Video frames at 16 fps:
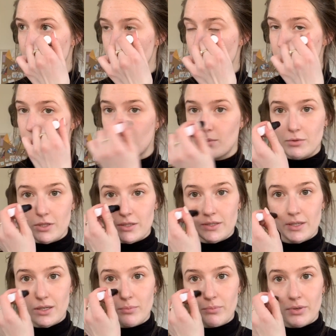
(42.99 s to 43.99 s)
So I'm just
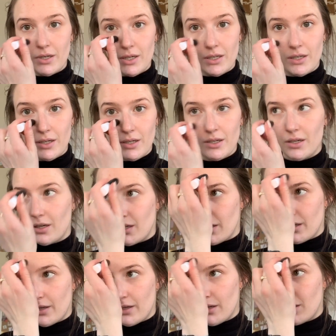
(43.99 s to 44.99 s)
gonna put a
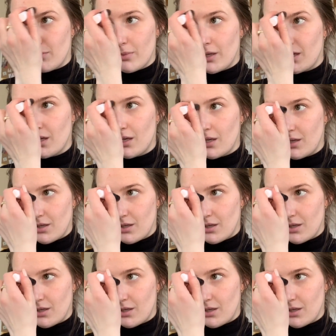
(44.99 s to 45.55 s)
little bit.